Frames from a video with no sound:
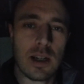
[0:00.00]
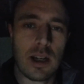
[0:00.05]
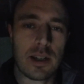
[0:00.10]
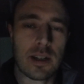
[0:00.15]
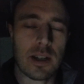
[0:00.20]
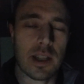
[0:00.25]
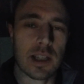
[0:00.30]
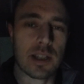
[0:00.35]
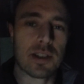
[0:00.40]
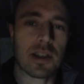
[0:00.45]

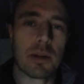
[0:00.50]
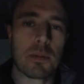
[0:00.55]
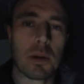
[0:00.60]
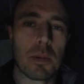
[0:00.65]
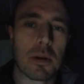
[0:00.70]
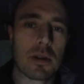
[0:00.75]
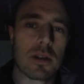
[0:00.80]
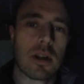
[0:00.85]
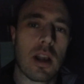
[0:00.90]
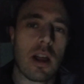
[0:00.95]
don't think there's going to be
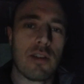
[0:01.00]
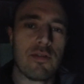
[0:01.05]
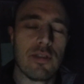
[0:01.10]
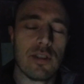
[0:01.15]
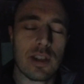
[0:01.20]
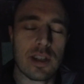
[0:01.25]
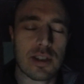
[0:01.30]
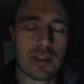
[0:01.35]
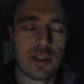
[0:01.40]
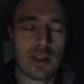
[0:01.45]
much love
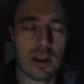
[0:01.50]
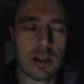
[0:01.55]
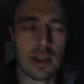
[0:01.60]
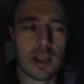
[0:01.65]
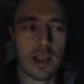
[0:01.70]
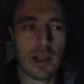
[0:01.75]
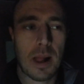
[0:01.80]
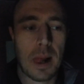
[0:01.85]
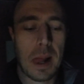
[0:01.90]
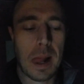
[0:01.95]
on this
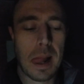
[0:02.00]
journey.